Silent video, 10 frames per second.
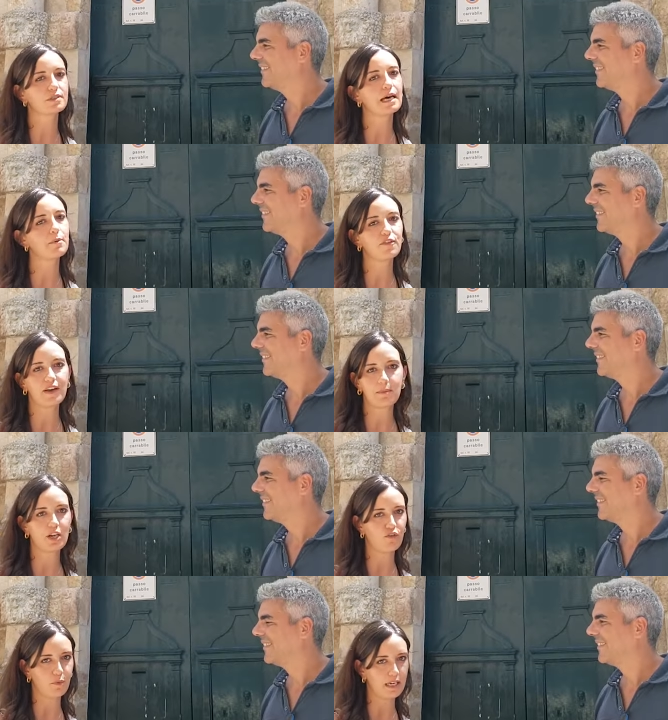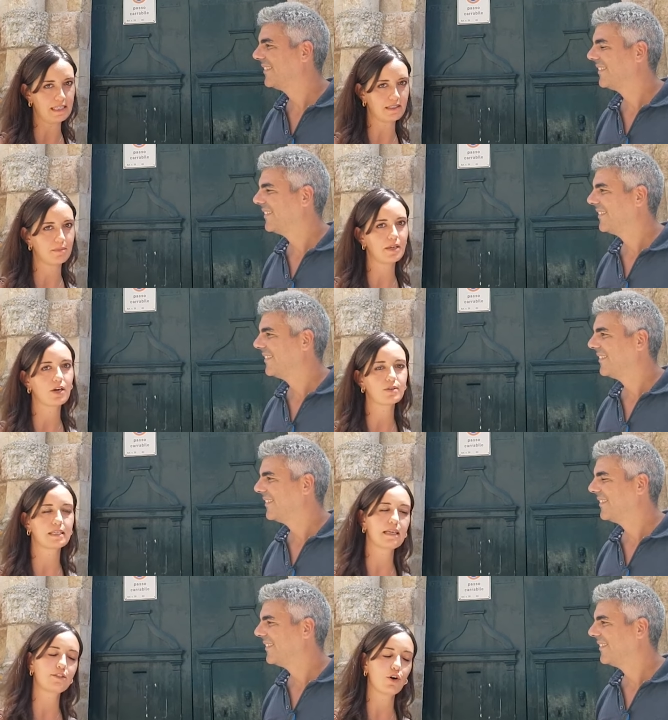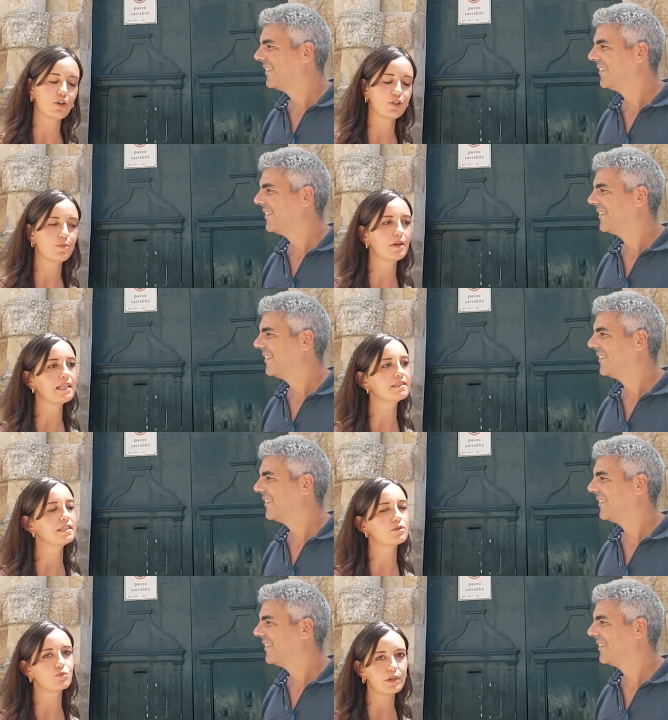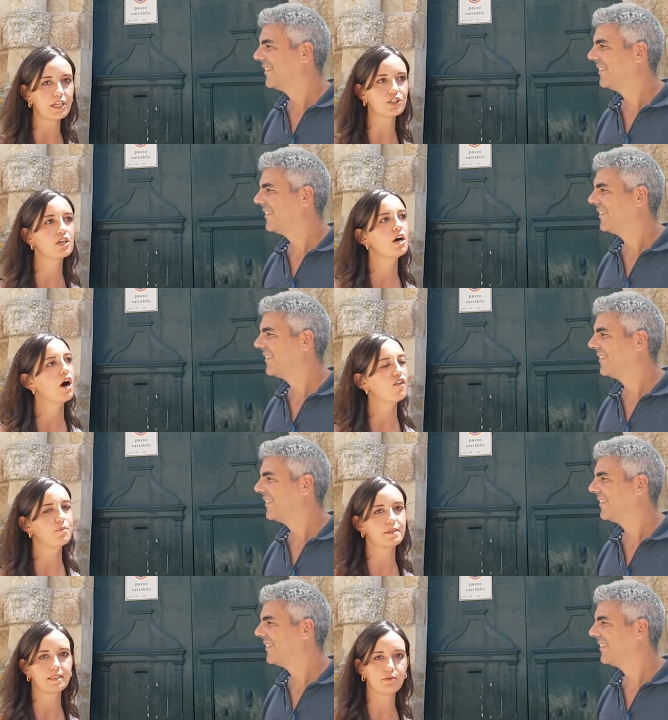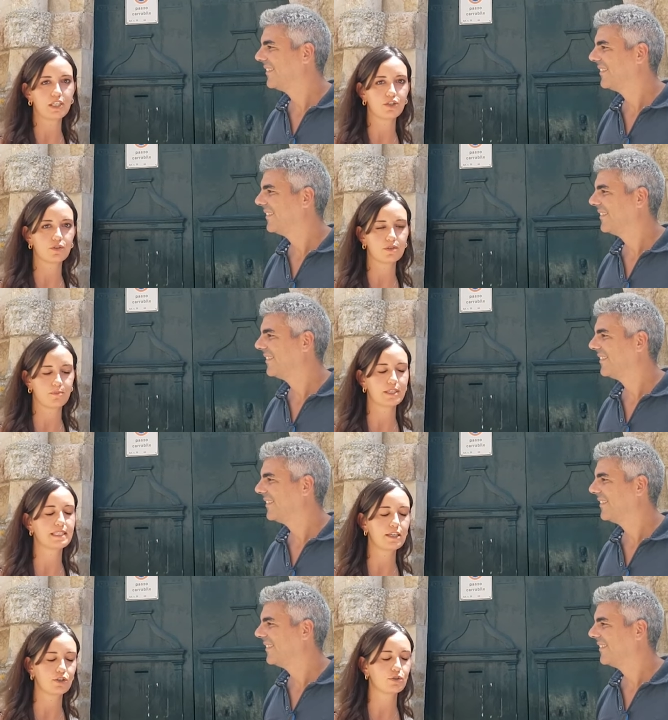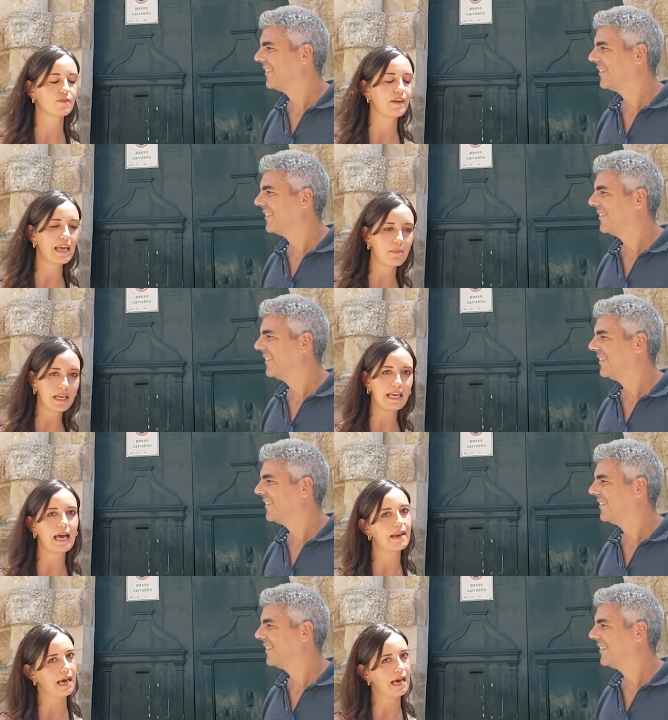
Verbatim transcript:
Speaker 1: noble family of Polizzi, because as I told you, Polizzi is rich of prestigious family and